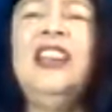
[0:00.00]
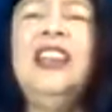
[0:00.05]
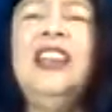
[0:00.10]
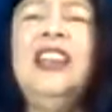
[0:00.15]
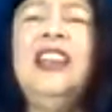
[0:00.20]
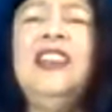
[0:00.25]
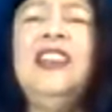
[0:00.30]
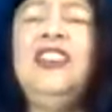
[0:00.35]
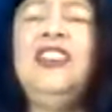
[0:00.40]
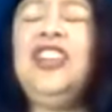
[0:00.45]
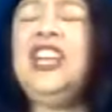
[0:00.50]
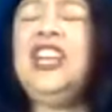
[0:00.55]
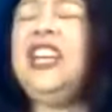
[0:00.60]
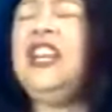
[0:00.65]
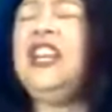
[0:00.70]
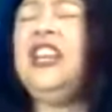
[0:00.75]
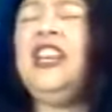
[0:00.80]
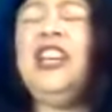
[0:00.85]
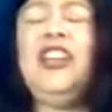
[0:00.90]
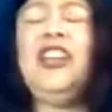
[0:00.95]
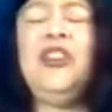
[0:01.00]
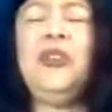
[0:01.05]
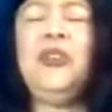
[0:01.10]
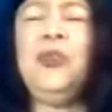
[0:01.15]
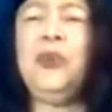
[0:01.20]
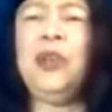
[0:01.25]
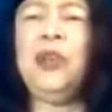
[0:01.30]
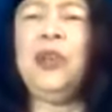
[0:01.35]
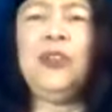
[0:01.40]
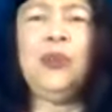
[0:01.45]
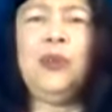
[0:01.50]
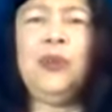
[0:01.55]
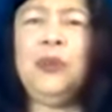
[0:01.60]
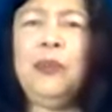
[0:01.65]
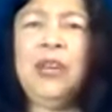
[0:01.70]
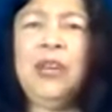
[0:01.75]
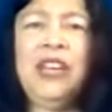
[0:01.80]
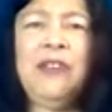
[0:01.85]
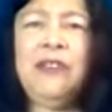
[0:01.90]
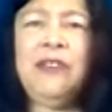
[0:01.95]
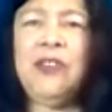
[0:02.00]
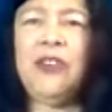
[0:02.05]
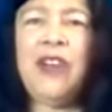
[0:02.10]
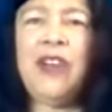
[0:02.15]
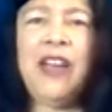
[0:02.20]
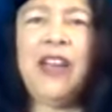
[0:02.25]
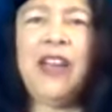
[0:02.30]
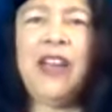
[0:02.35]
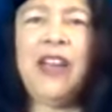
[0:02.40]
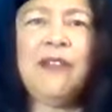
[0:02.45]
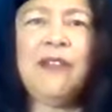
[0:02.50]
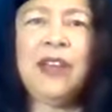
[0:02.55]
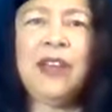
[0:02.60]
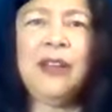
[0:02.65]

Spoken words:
she knew it would be forever.